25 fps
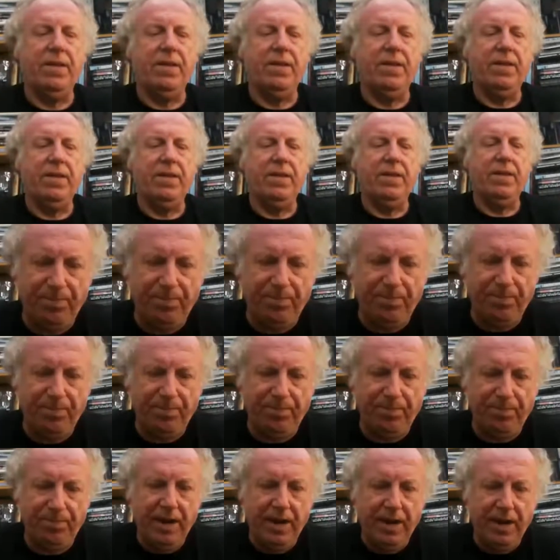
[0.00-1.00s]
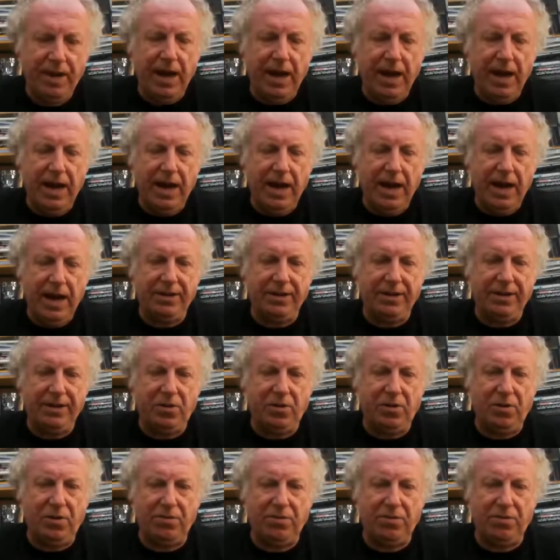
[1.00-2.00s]
them and
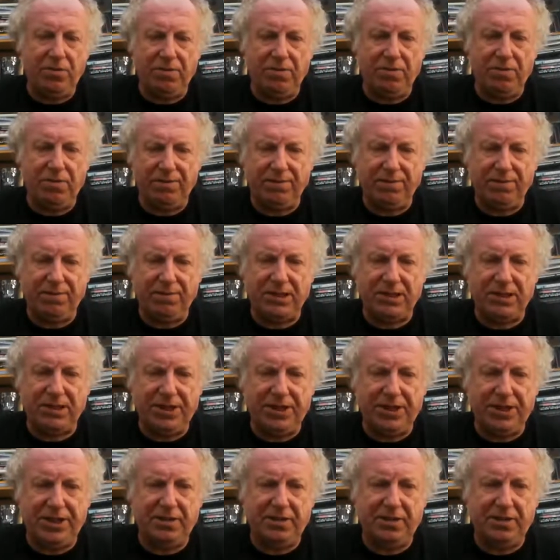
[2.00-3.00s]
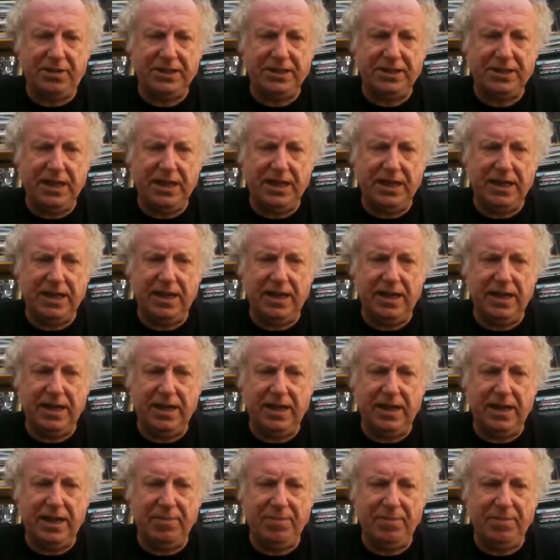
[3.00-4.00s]
go through the relevant procedures. Uh,
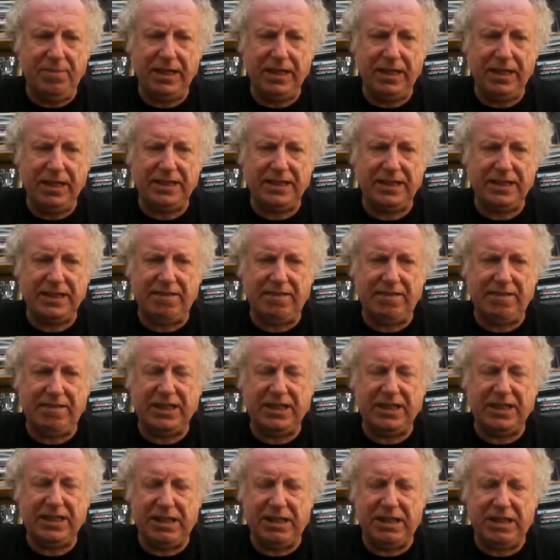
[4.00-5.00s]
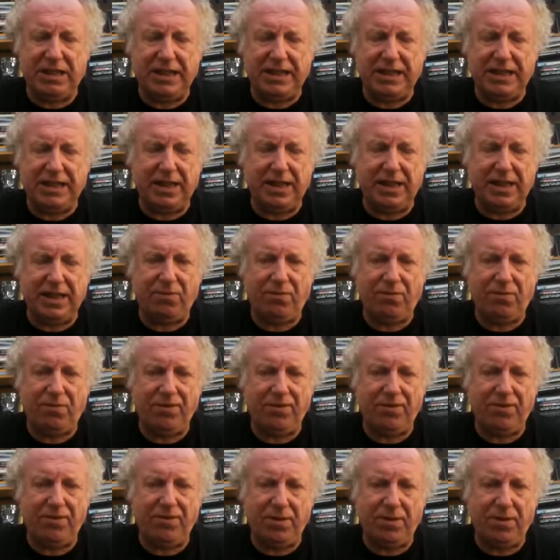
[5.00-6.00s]
I mean, this is a very distressing time for
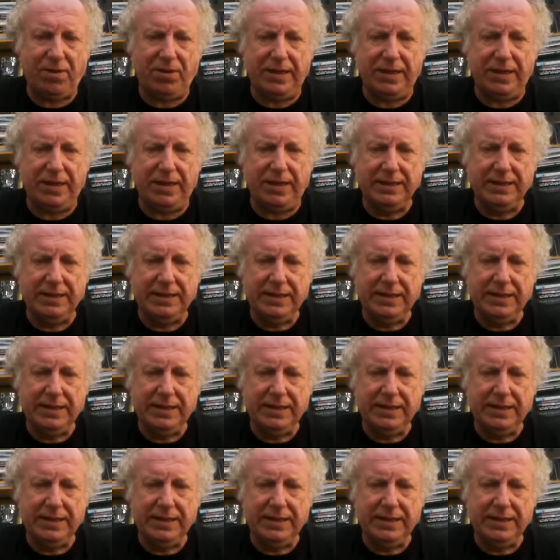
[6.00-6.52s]
everybody.